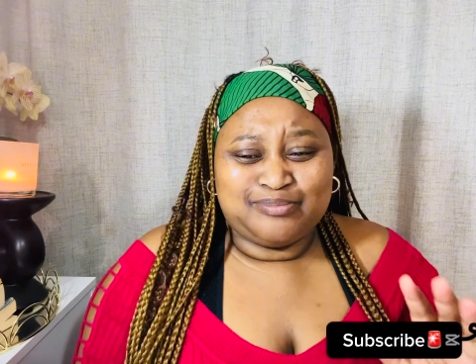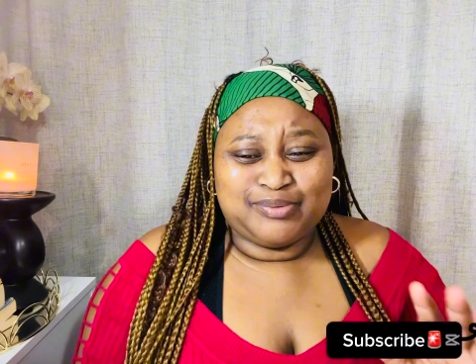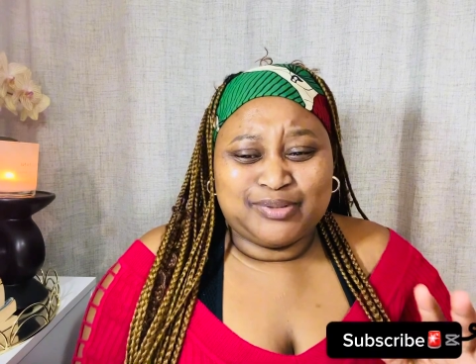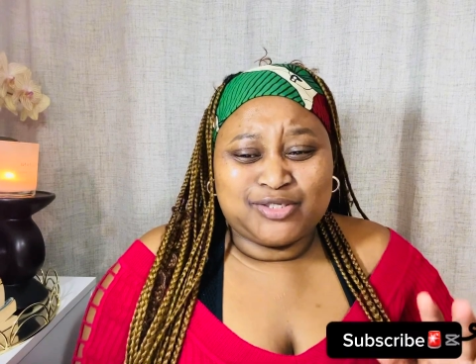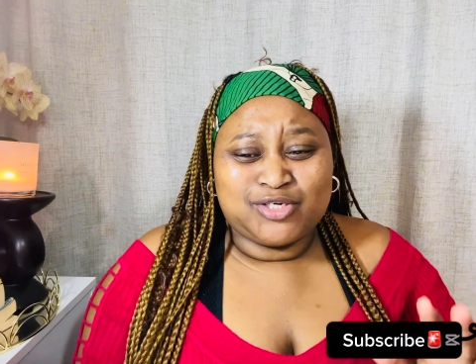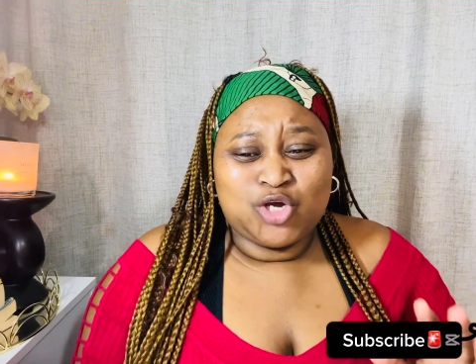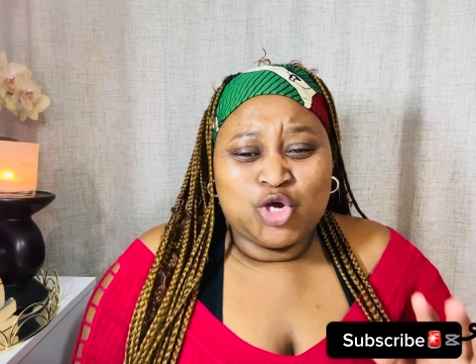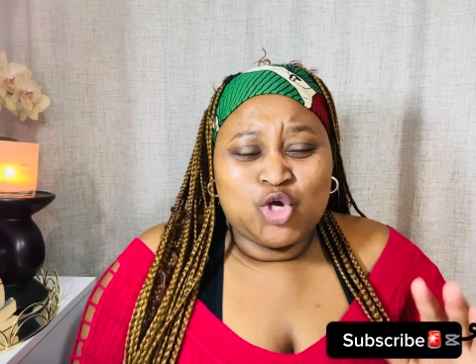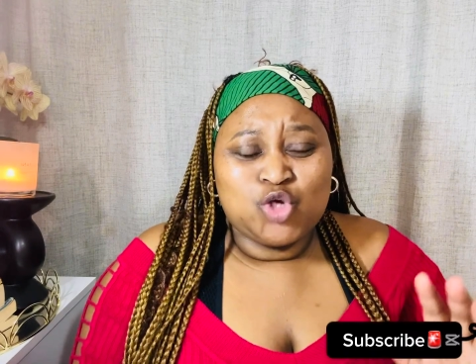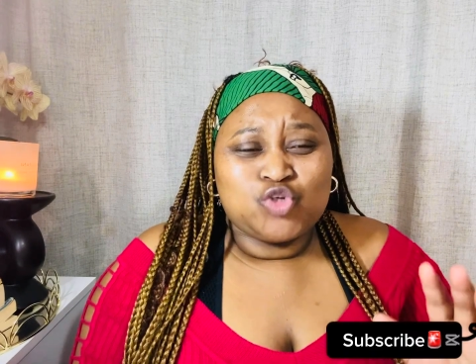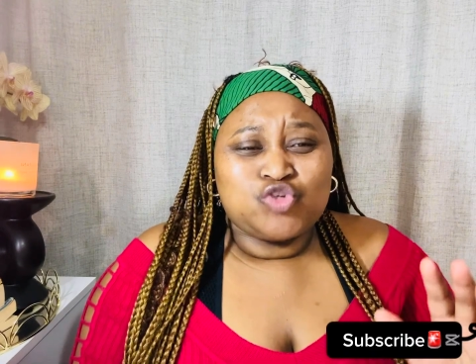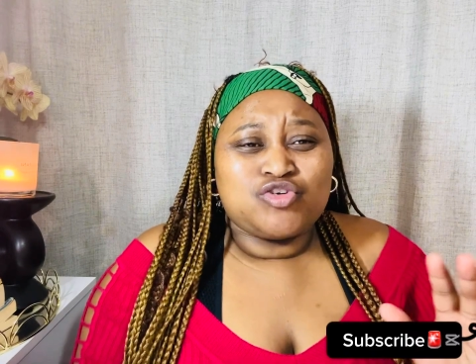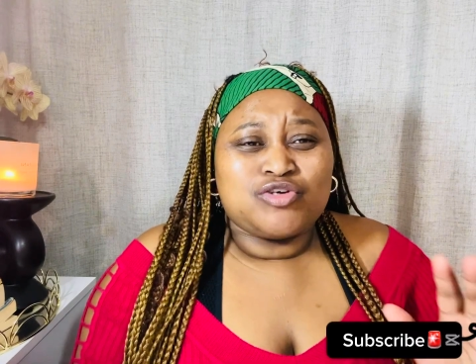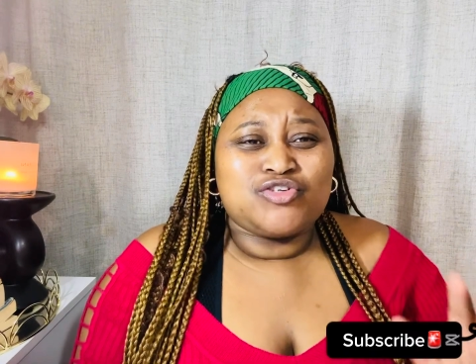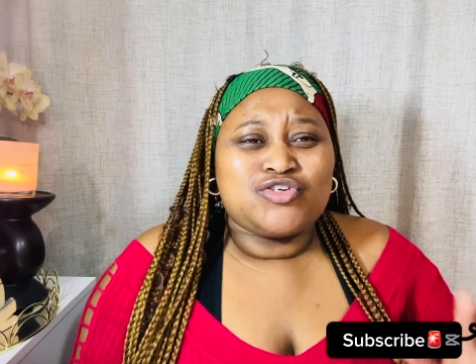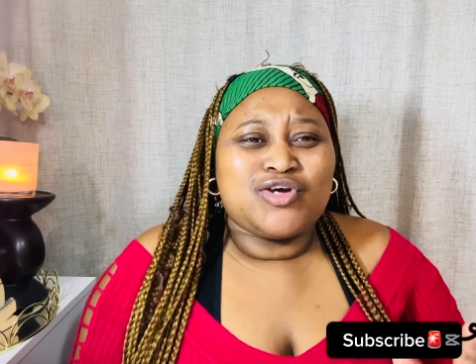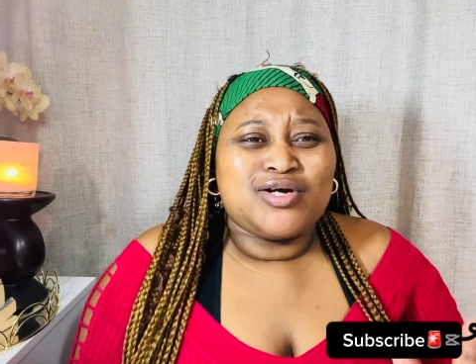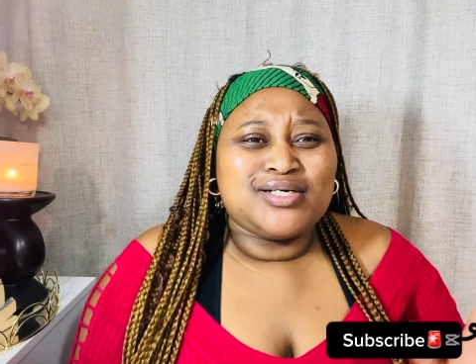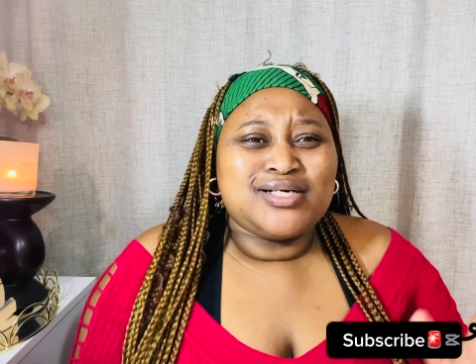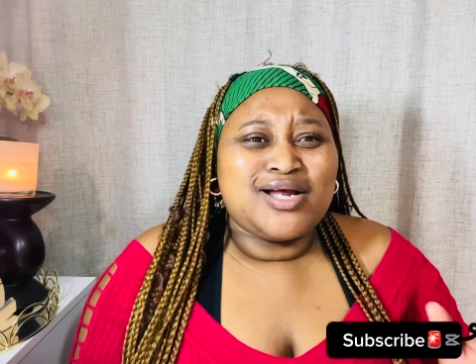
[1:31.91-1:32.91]
bit. So
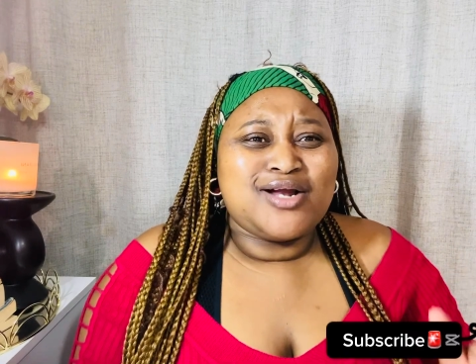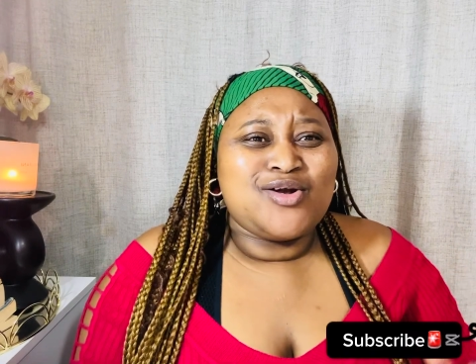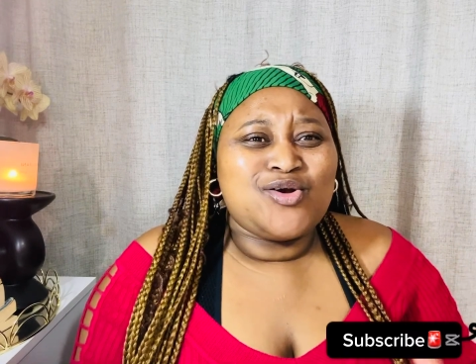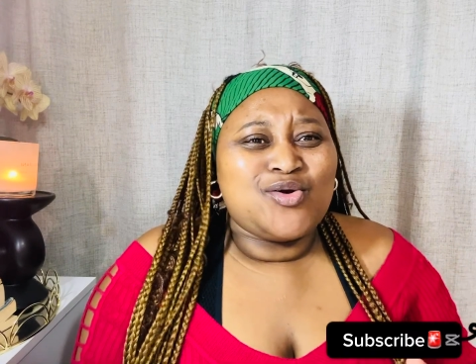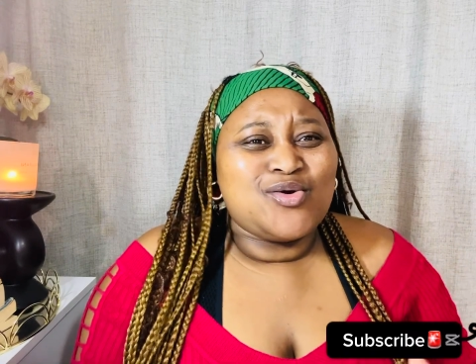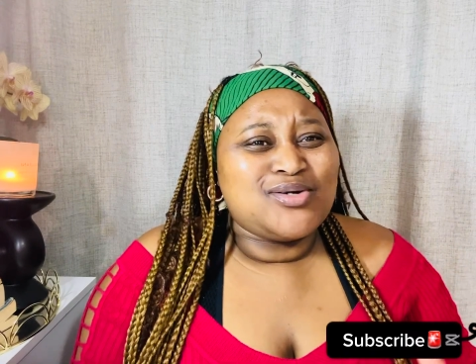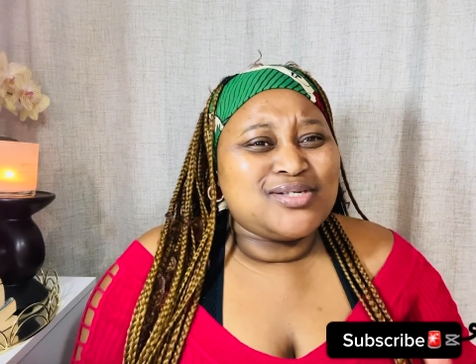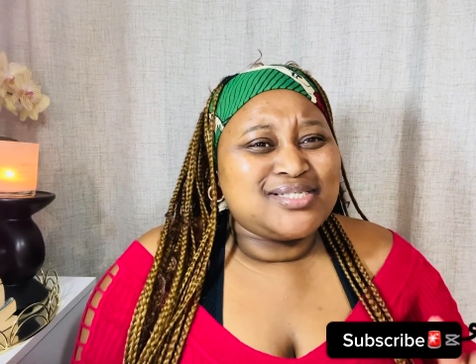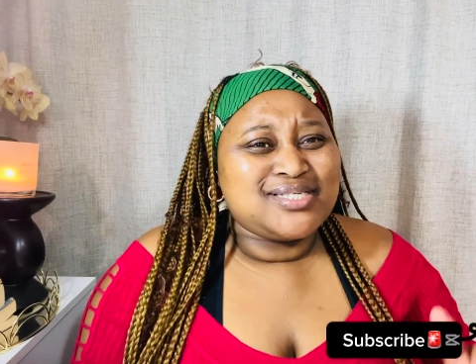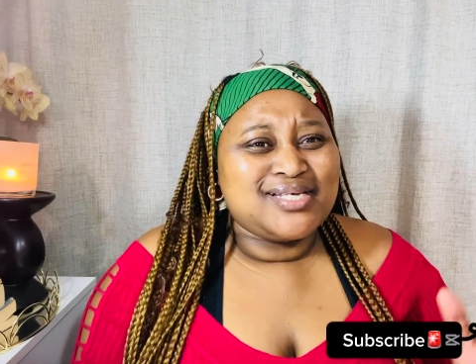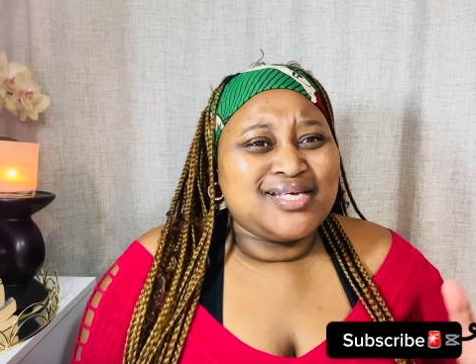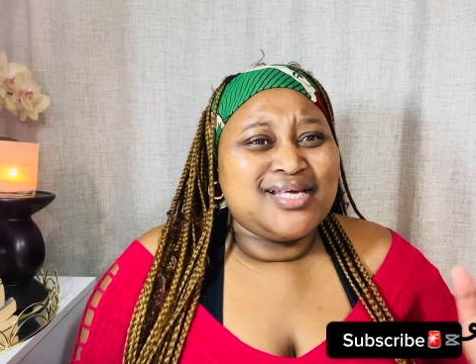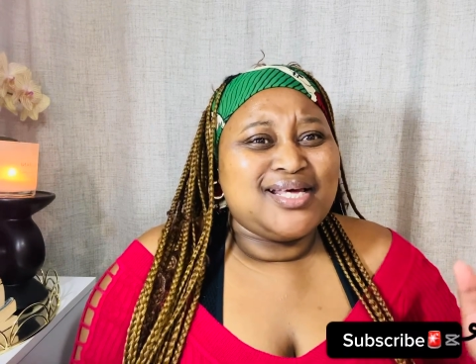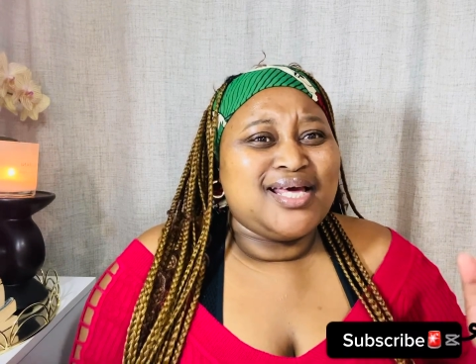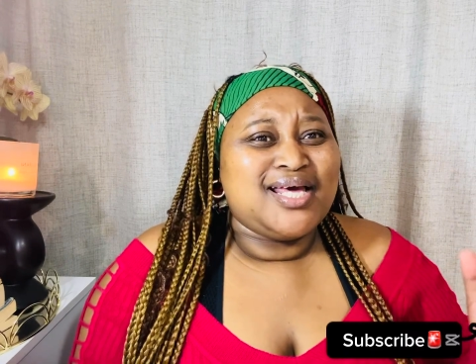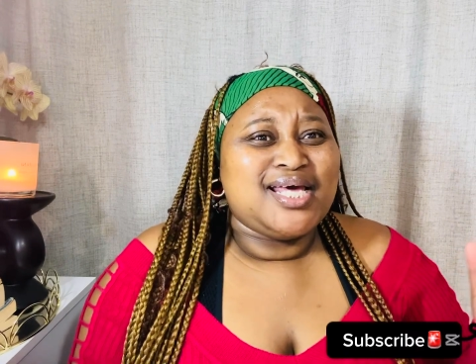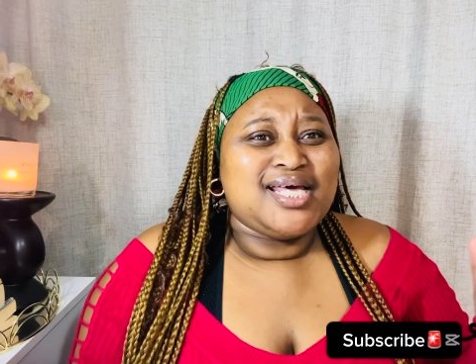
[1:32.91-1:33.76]
Dr. Ndlozi